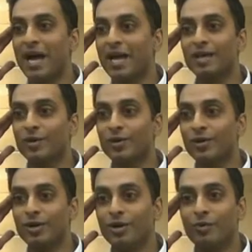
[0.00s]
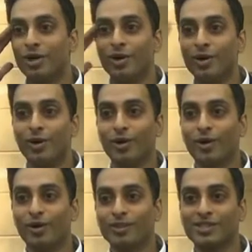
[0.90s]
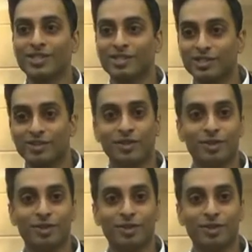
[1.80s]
Bangalore when her sister,